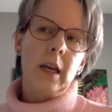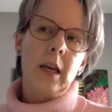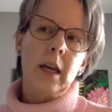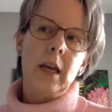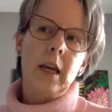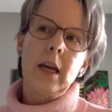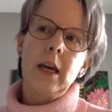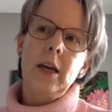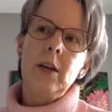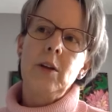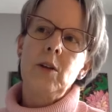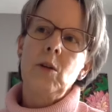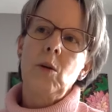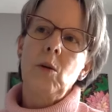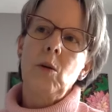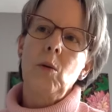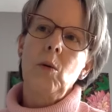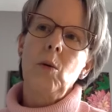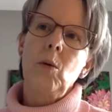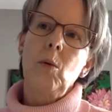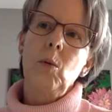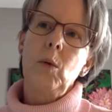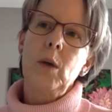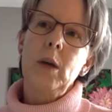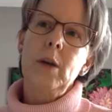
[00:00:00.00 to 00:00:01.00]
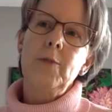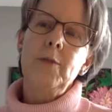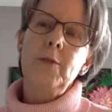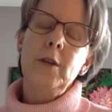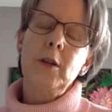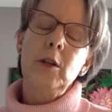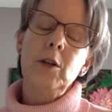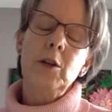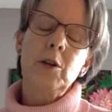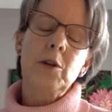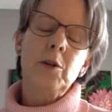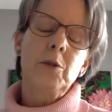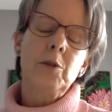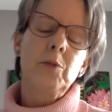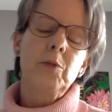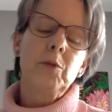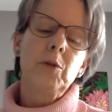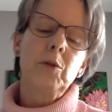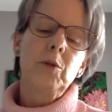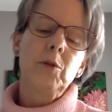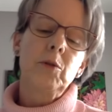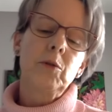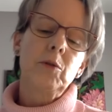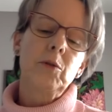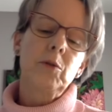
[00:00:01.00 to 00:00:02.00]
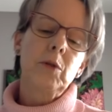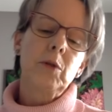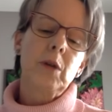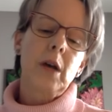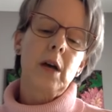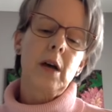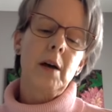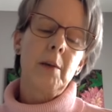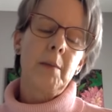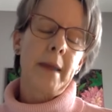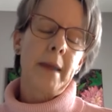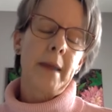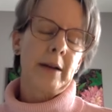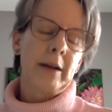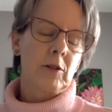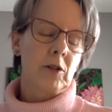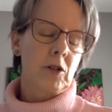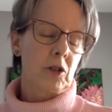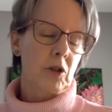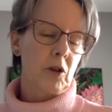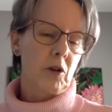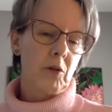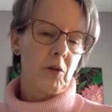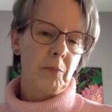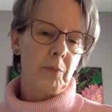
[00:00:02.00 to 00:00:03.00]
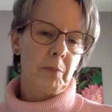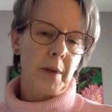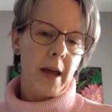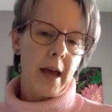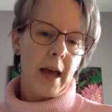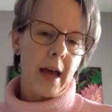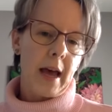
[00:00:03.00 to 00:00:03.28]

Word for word: And if you look through a microscope